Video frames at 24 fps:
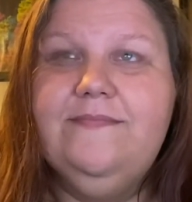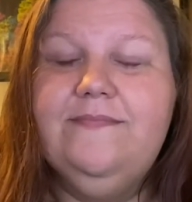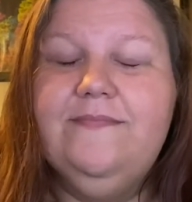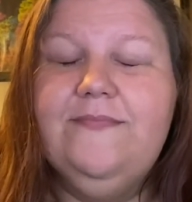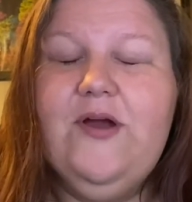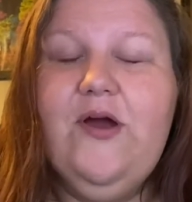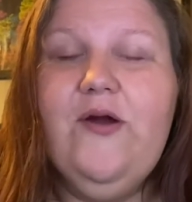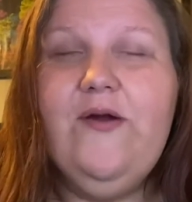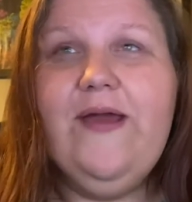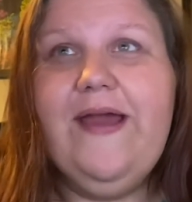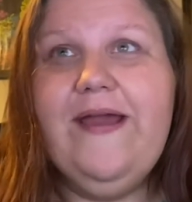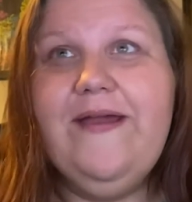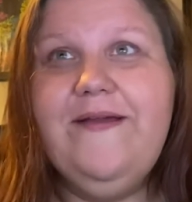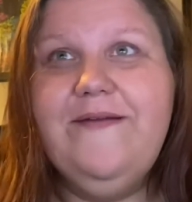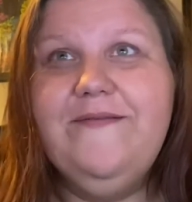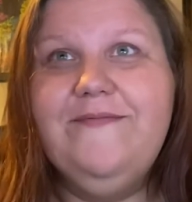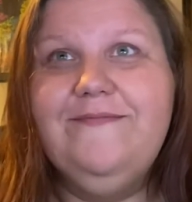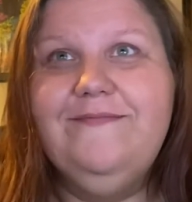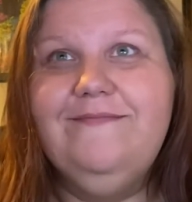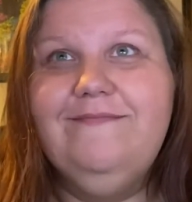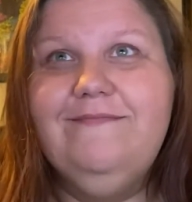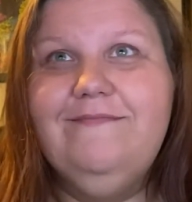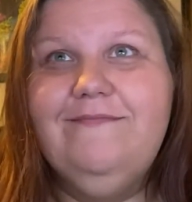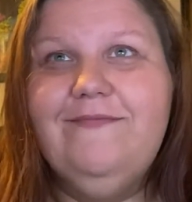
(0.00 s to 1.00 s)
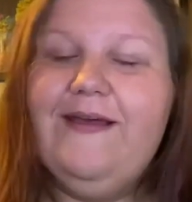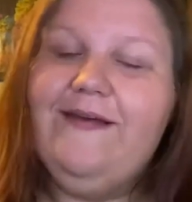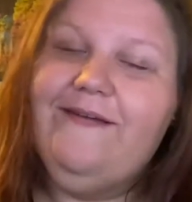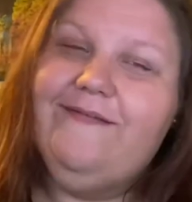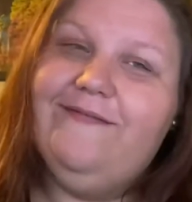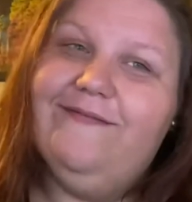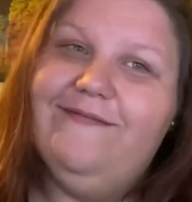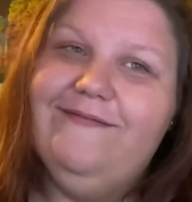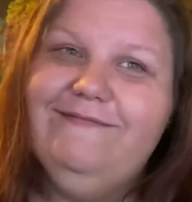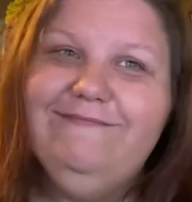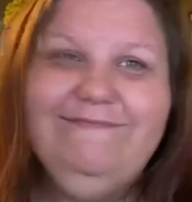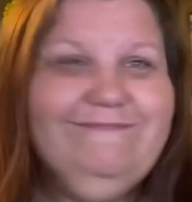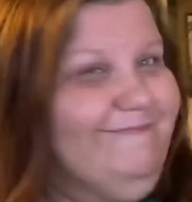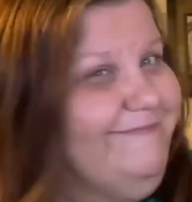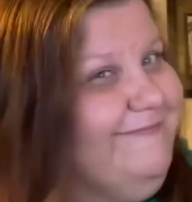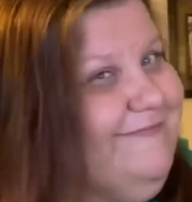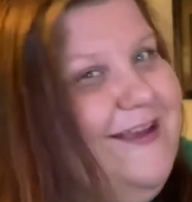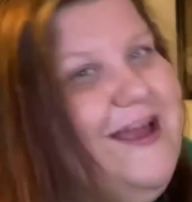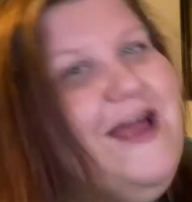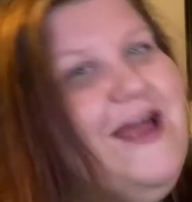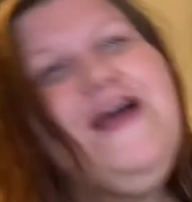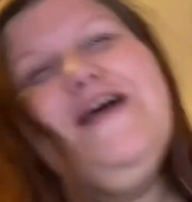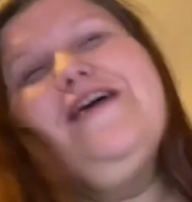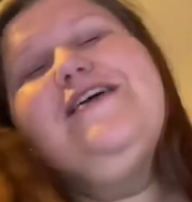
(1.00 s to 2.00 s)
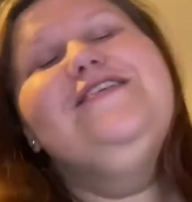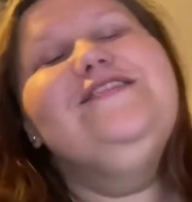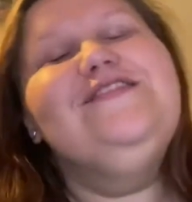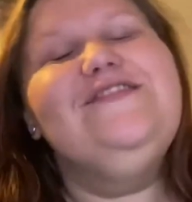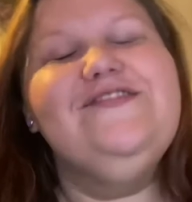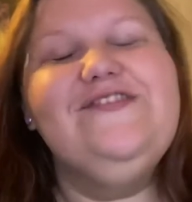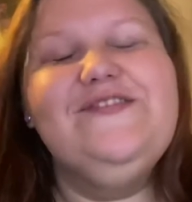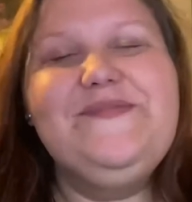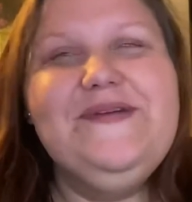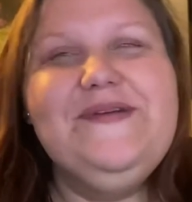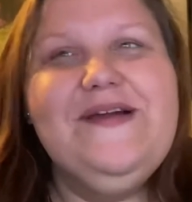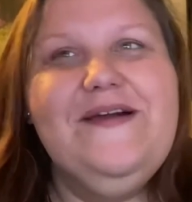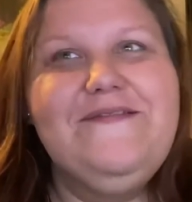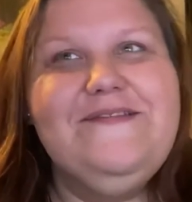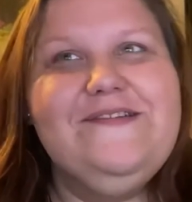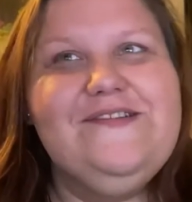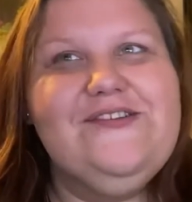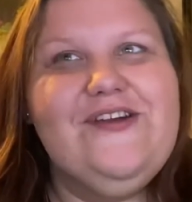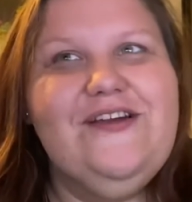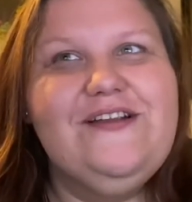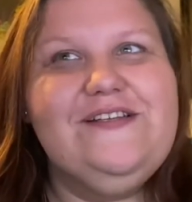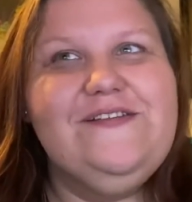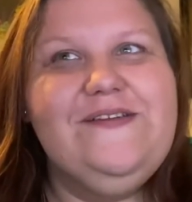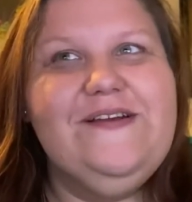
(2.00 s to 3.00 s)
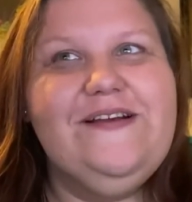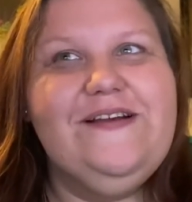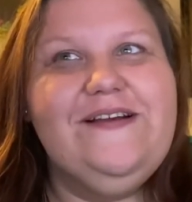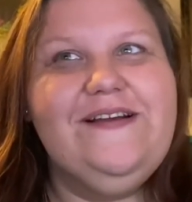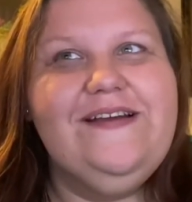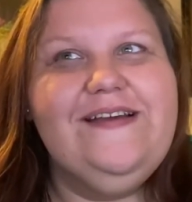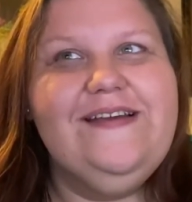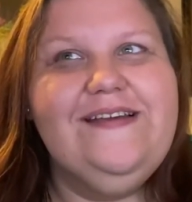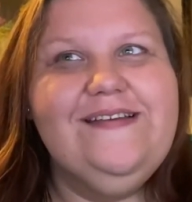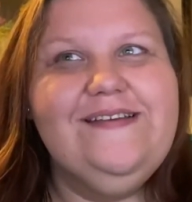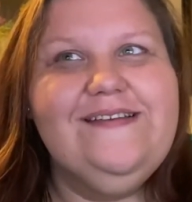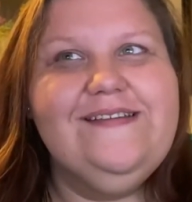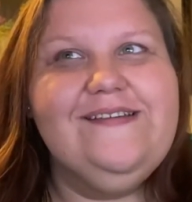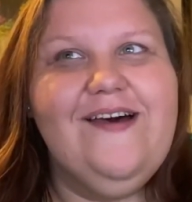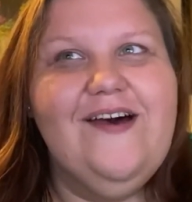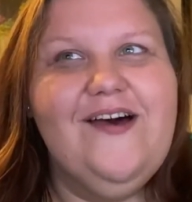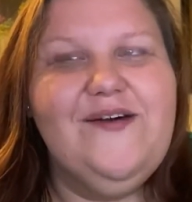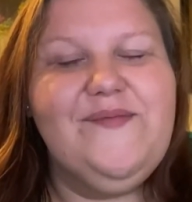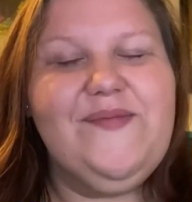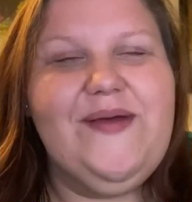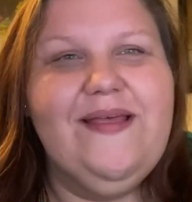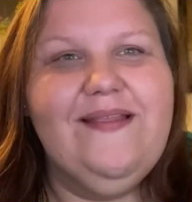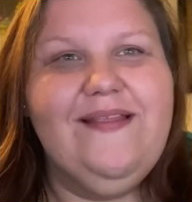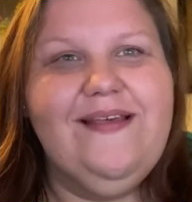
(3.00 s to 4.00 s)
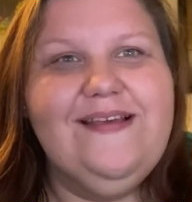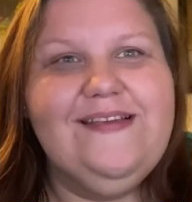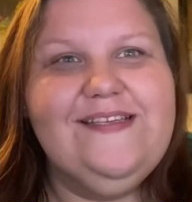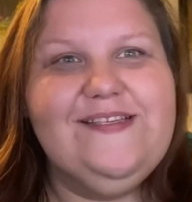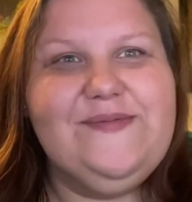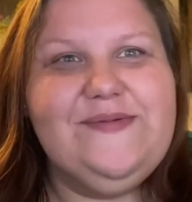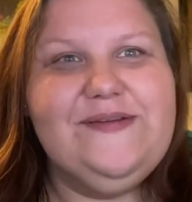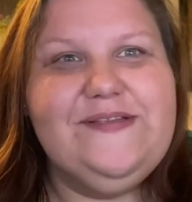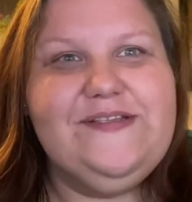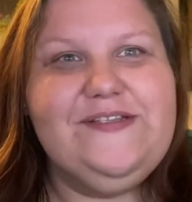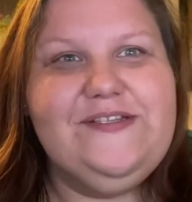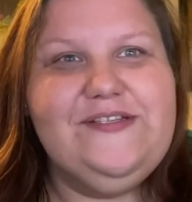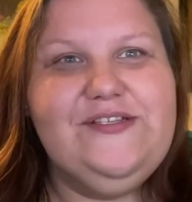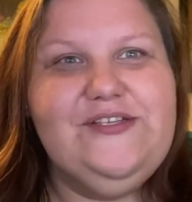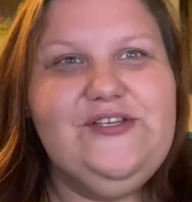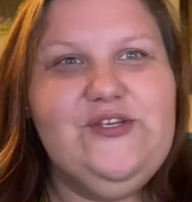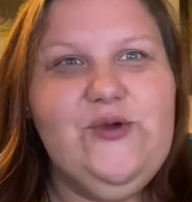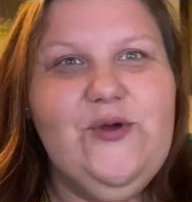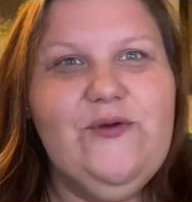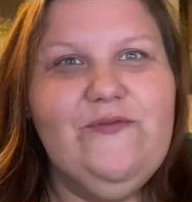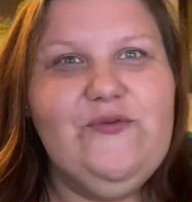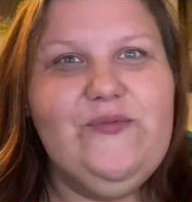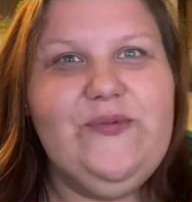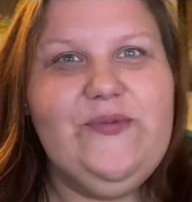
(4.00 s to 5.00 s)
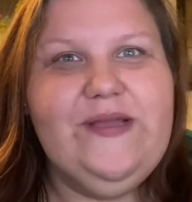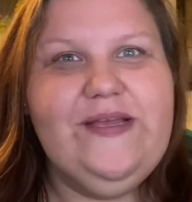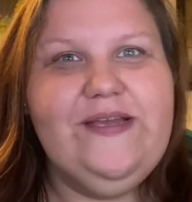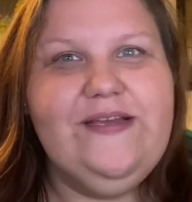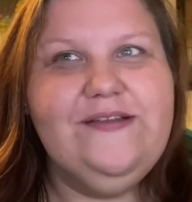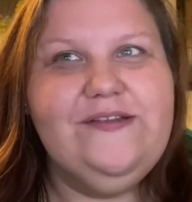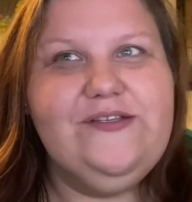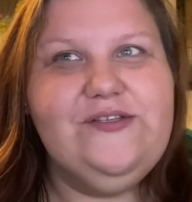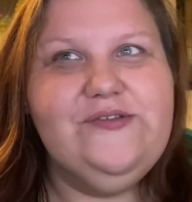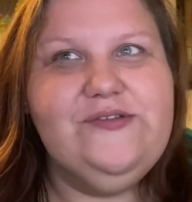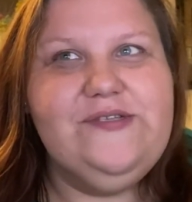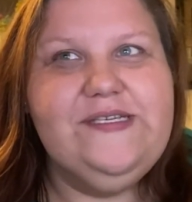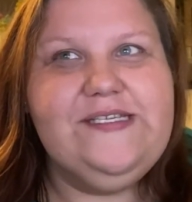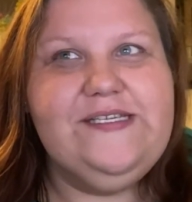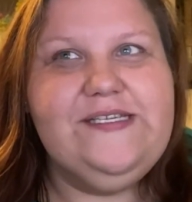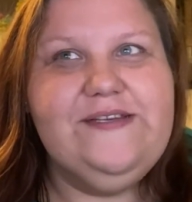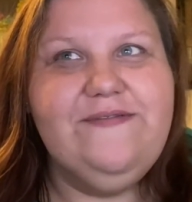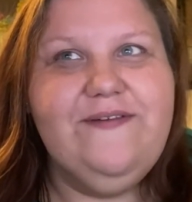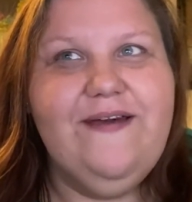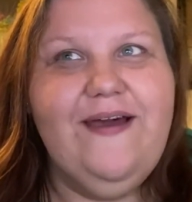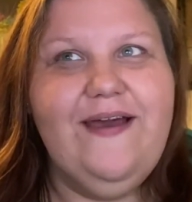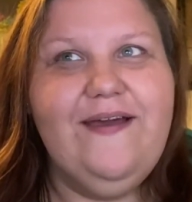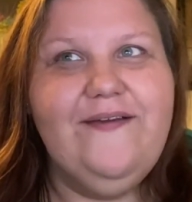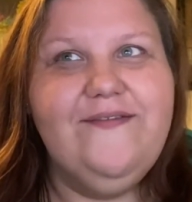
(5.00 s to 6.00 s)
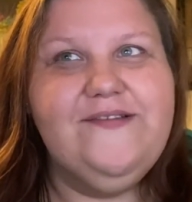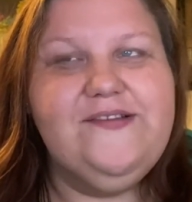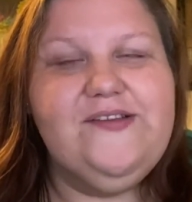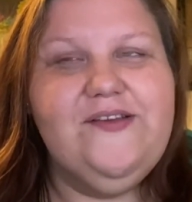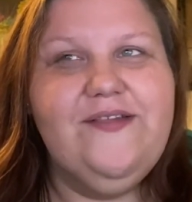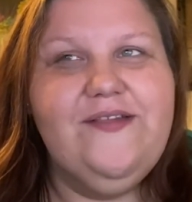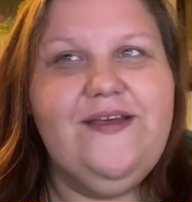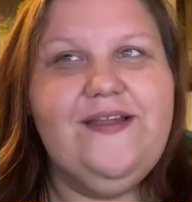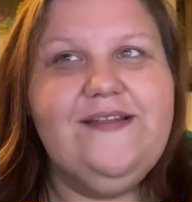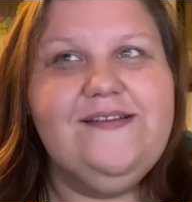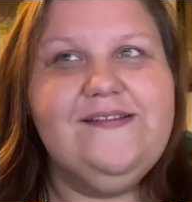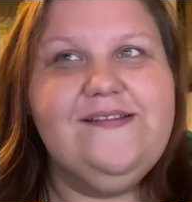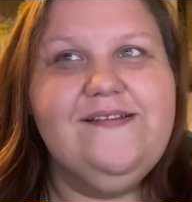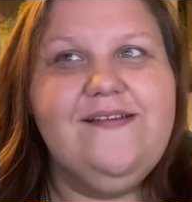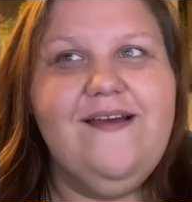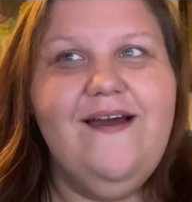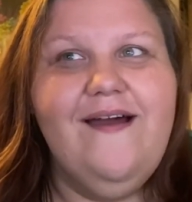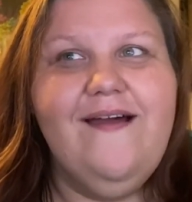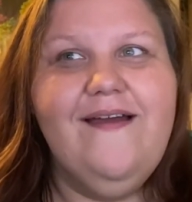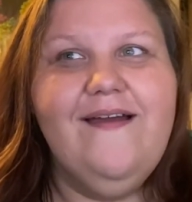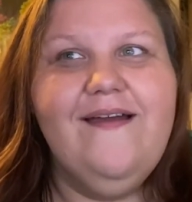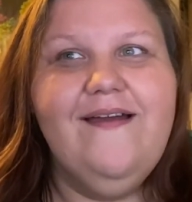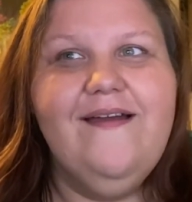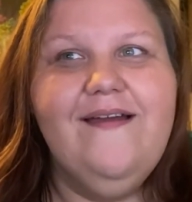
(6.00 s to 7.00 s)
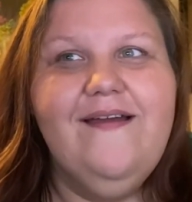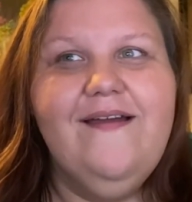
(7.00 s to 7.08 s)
Okay, well, so jumping off the stratosphere is on my list, but you have to be 265, so that is not,